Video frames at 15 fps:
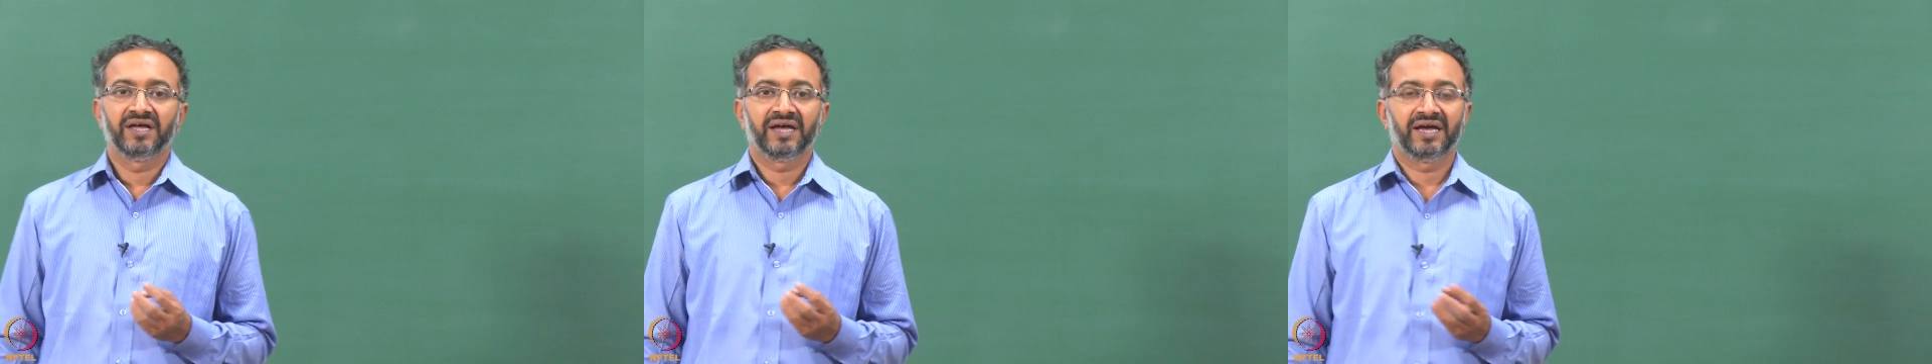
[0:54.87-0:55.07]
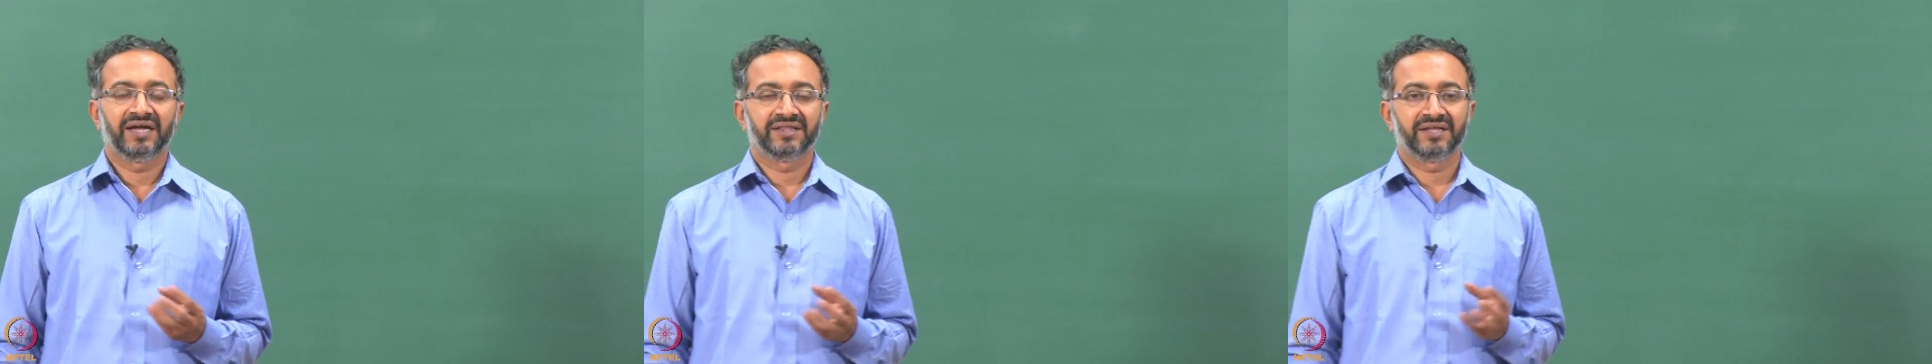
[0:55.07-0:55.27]

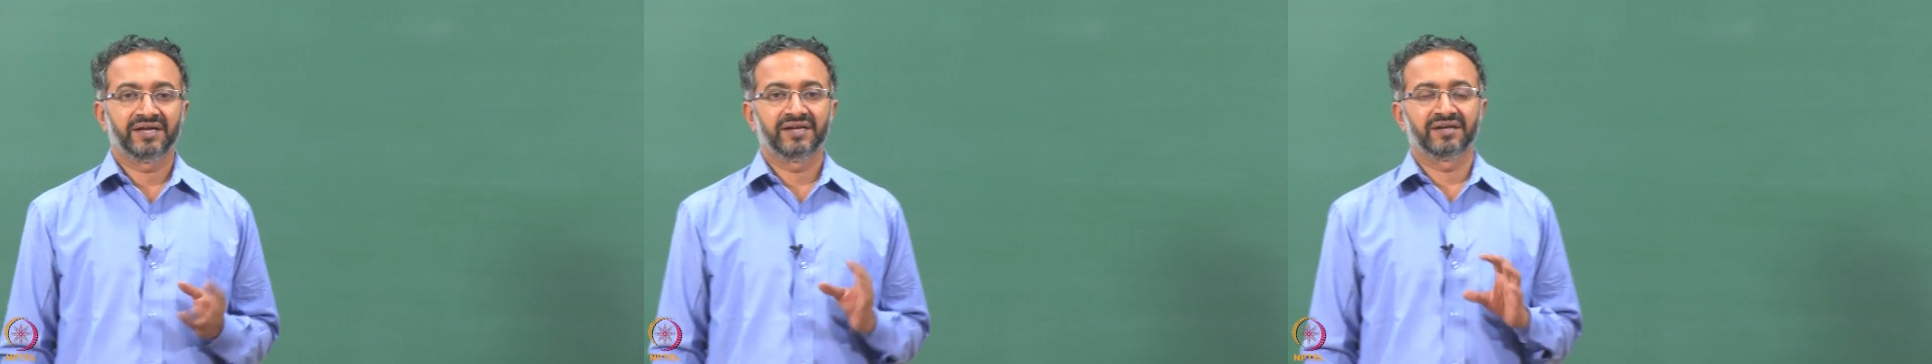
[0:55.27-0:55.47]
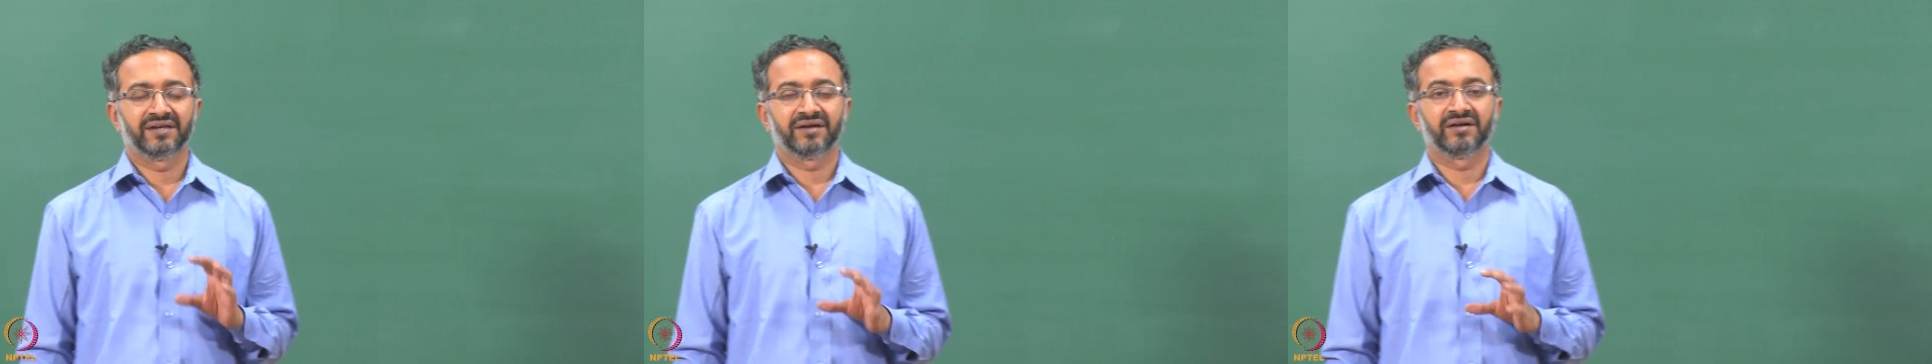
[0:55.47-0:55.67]
and
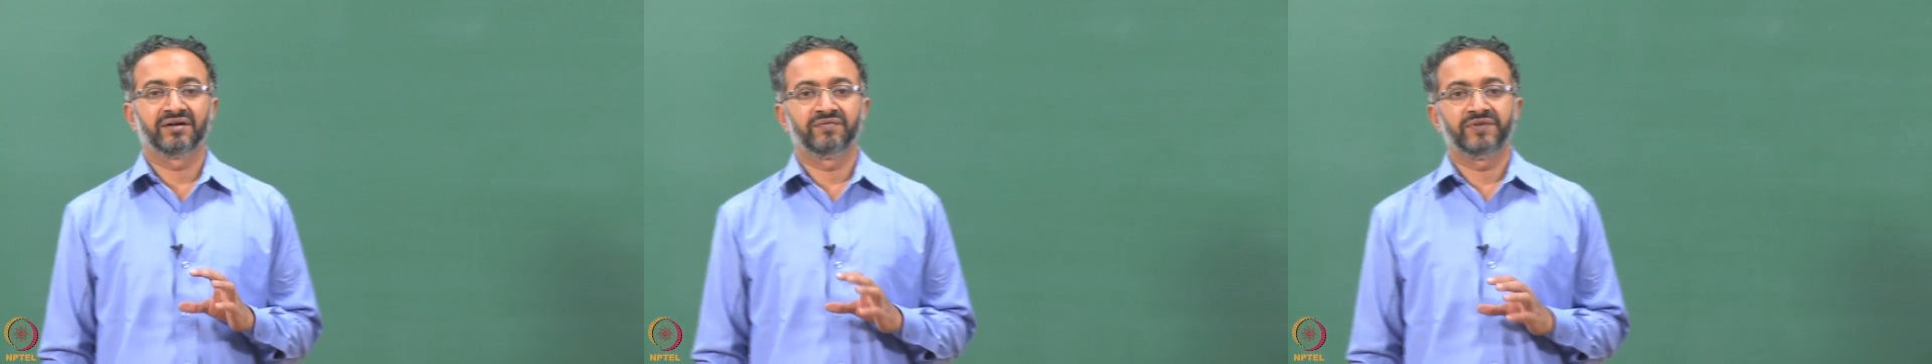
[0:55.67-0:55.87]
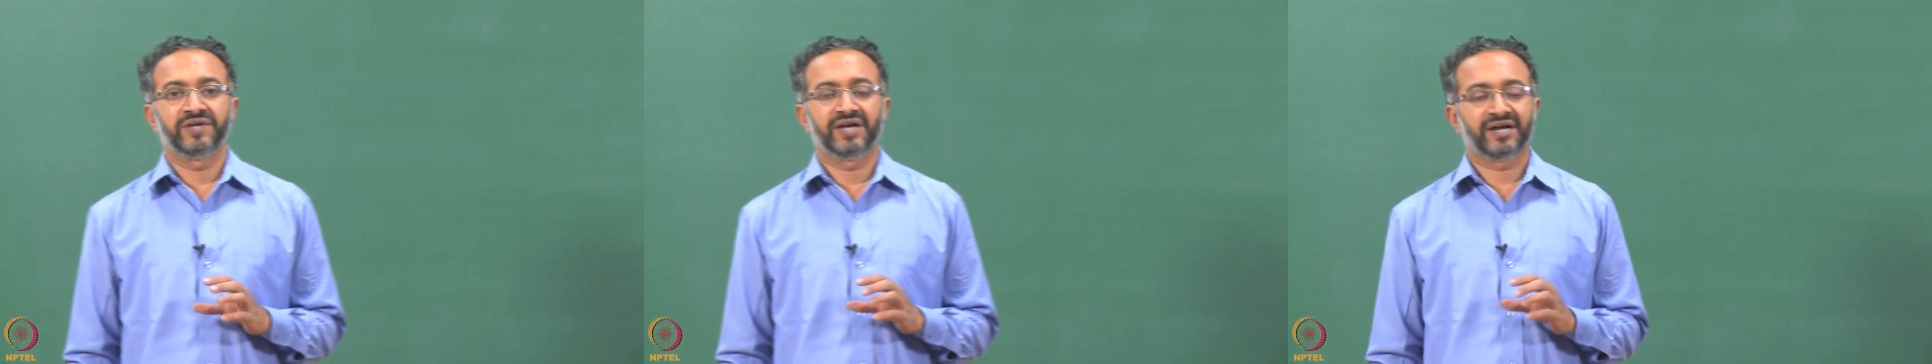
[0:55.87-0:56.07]

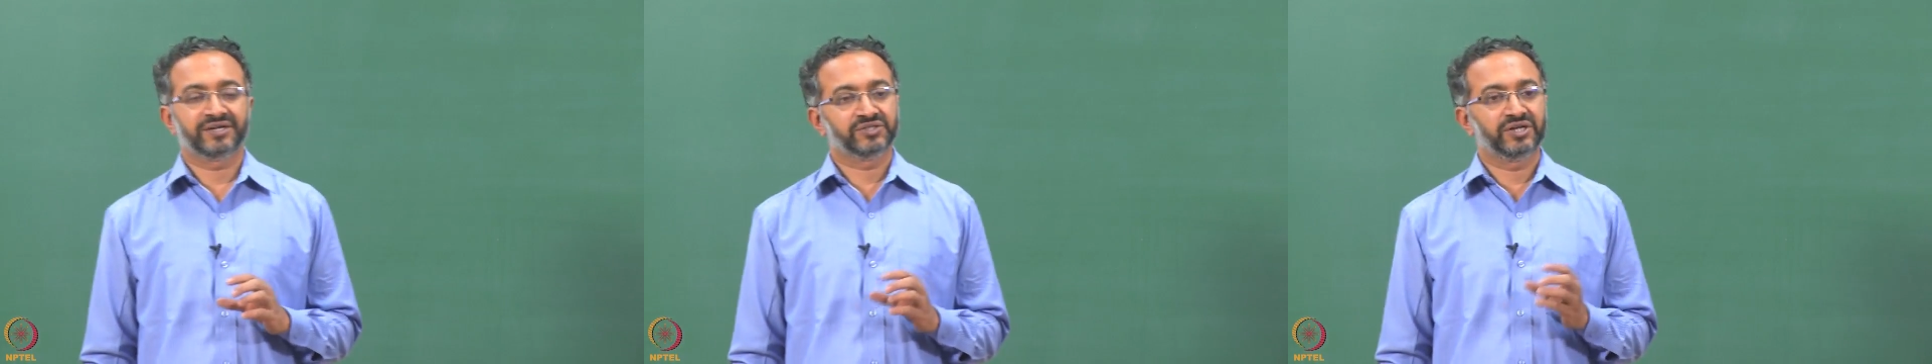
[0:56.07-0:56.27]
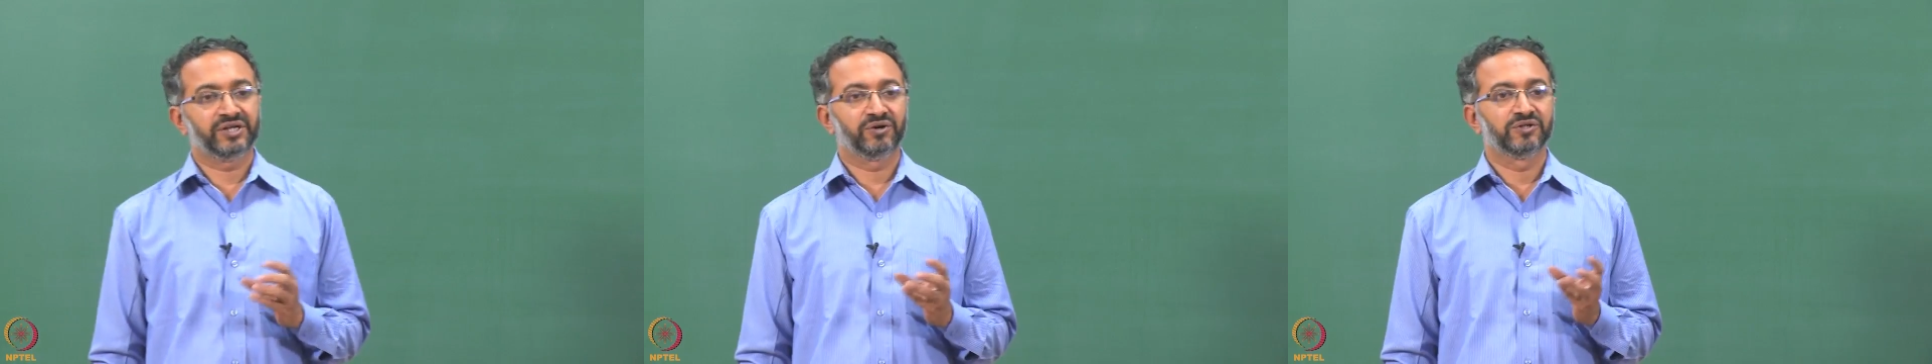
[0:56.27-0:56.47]
then we
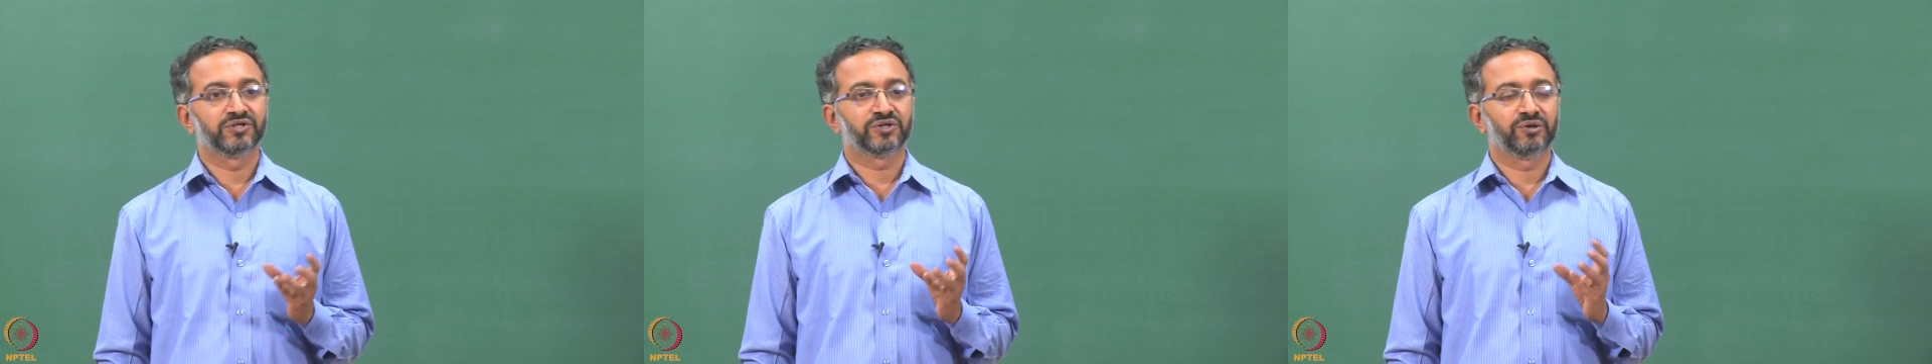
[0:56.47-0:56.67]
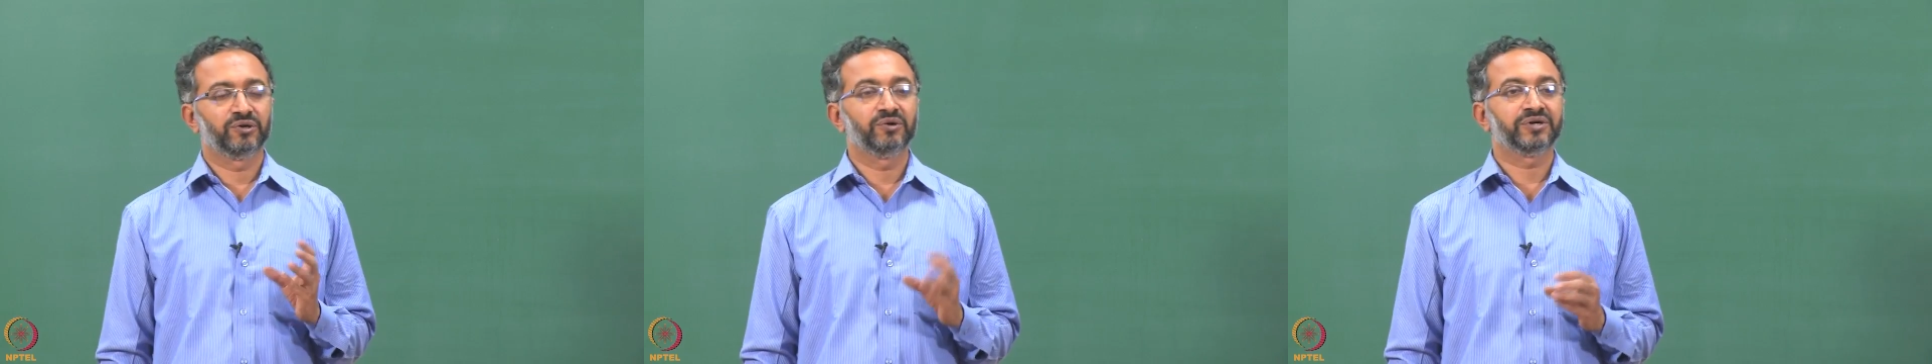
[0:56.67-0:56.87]
actually
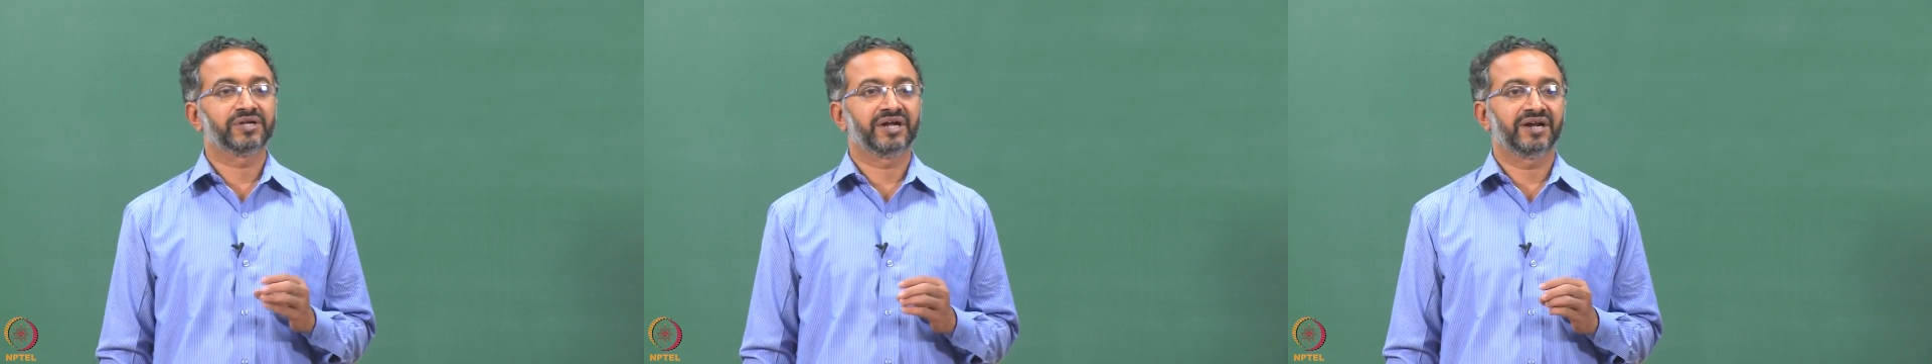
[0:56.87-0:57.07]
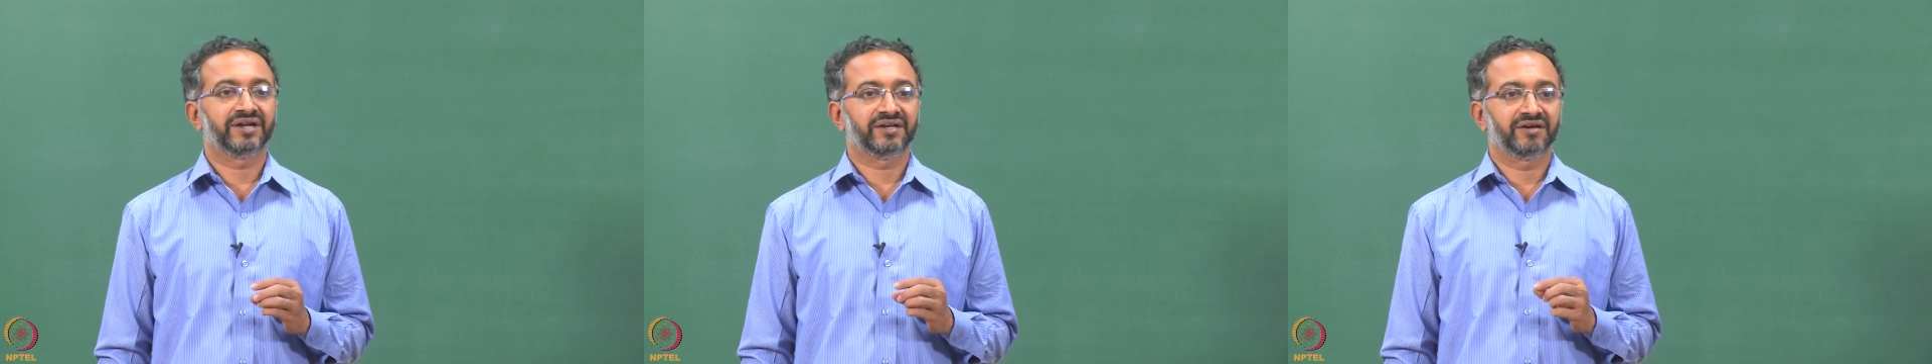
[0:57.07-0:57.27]
also looked at